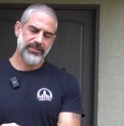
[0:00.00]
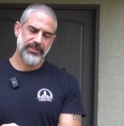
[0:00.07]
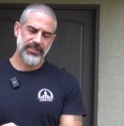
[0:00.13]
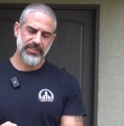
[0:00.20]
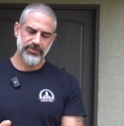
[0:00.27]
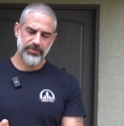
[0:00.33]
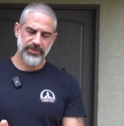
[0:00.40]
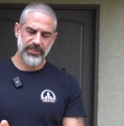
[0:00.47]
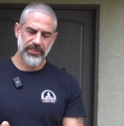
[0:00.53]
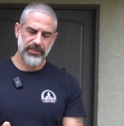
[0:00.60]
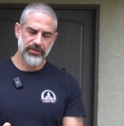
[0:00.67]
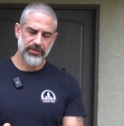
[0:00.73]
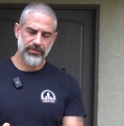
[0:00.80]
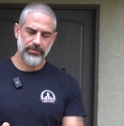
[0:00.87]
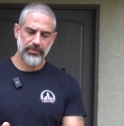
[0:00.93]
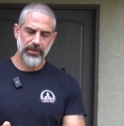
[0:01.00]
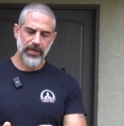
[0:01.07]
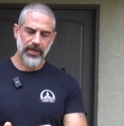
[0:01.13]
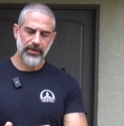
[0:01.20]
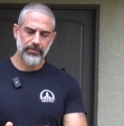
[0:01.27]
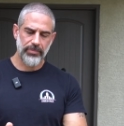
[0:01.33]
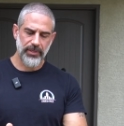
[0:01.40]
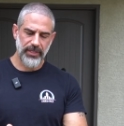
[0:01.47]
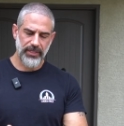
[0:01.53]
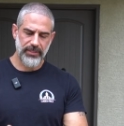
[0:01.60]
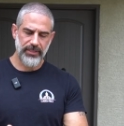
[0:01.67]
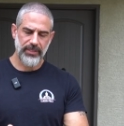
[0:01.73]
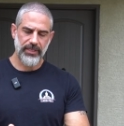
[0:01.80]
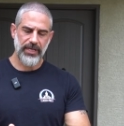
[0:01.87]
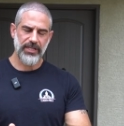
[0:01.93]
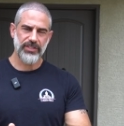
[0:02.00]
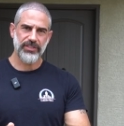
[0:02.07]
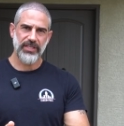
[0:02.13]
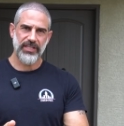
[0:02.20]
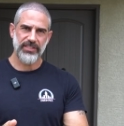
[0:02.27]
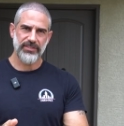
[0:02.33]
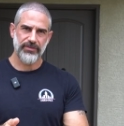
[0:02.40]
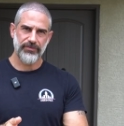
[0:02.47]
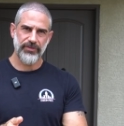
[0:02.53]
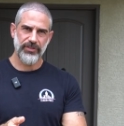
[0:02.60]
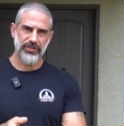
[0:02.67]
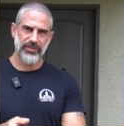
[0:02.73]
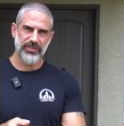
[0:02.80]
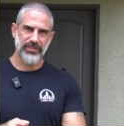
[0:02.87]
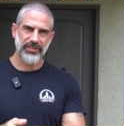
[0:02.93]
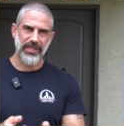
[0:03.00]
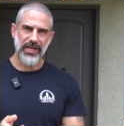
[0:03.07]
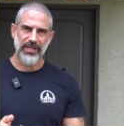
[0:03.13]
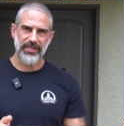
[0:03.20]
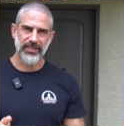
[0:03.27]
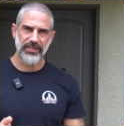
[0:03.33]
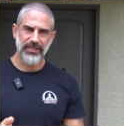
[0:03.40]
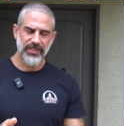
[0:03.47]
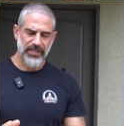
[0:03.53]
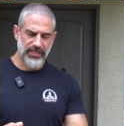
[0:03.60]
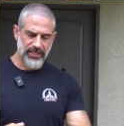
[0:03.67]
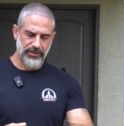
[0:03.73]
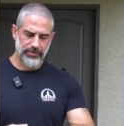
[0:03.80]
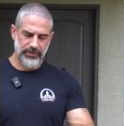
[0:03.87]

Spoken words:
This particular brand actually has the feature to lock it in